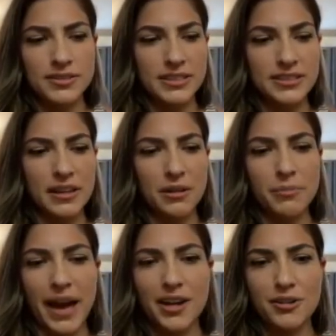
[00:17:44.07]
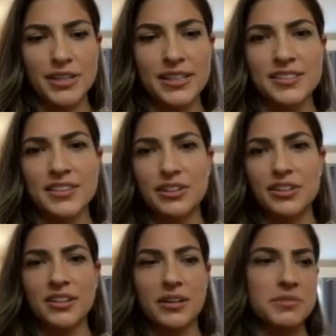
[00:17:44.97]
D cell batteries and the
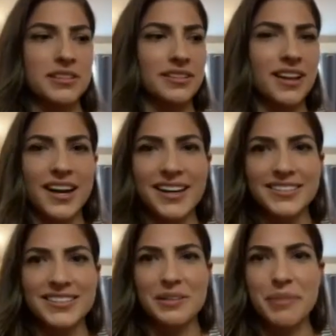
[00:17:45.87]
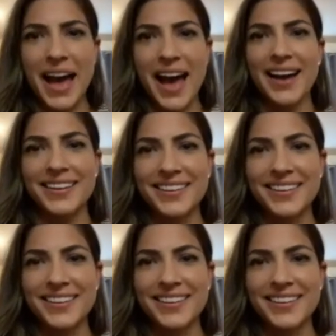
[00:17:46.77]
hookups and the lines and the packs